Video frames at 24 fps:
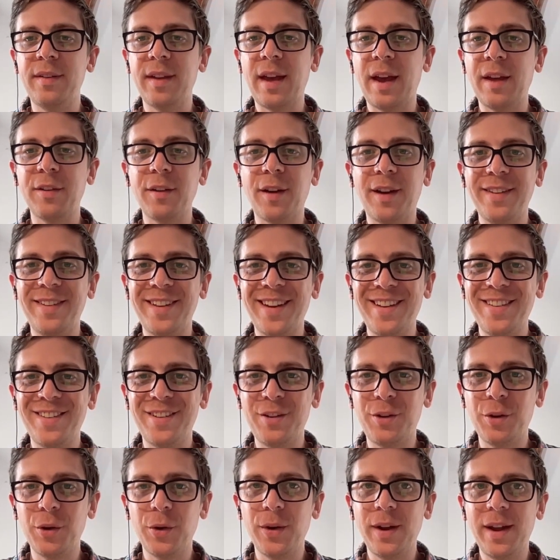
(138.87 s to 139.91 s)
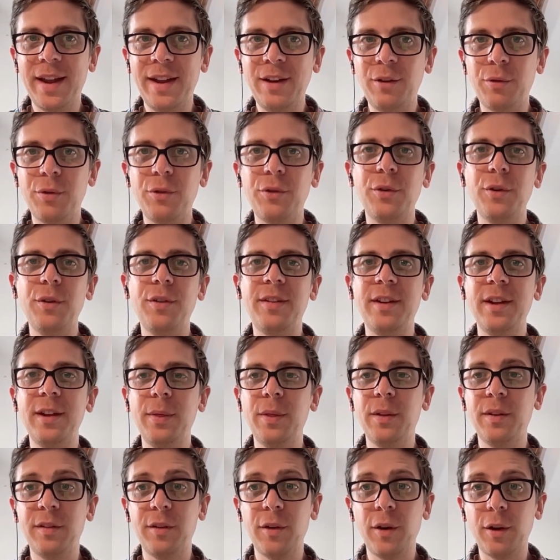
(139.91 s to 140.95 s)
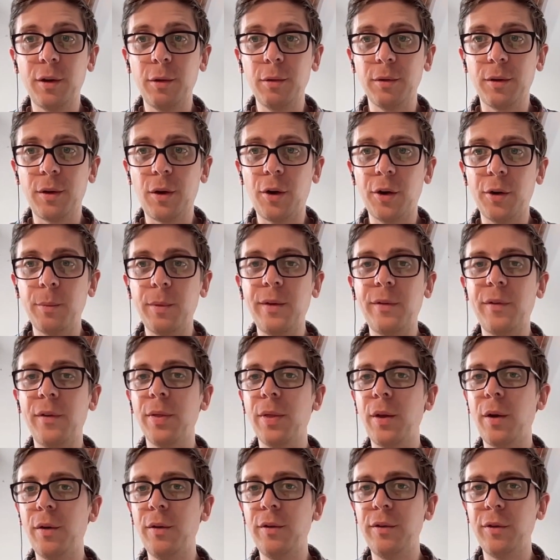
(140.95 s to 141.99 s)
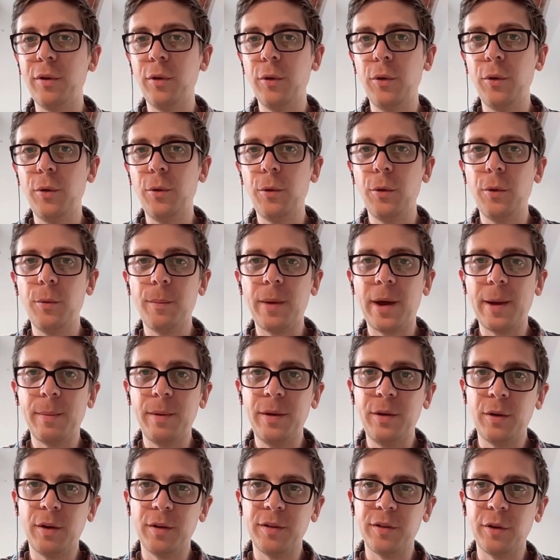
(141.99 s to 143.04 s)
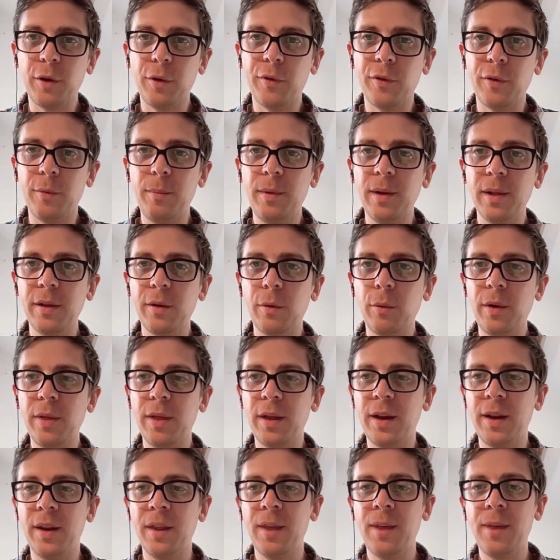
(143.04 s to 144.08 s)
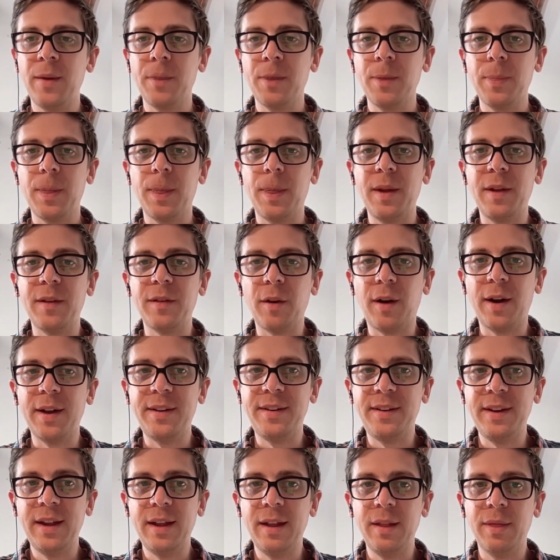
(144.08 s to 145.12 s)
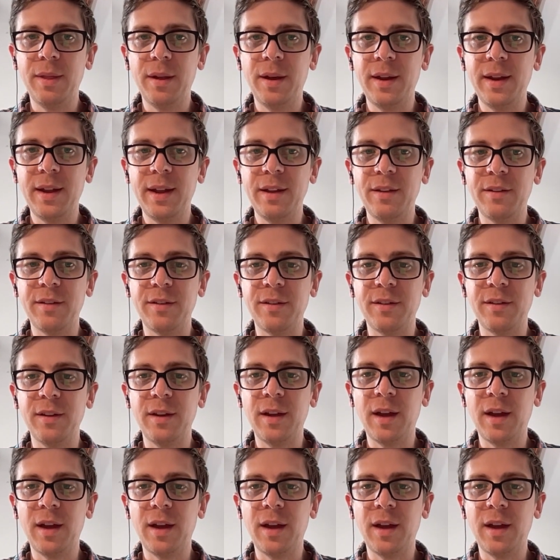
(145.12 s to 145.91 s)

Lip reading: as I tend to do, introducing the circular economy for those who may be not so familiar with it. This idea that it's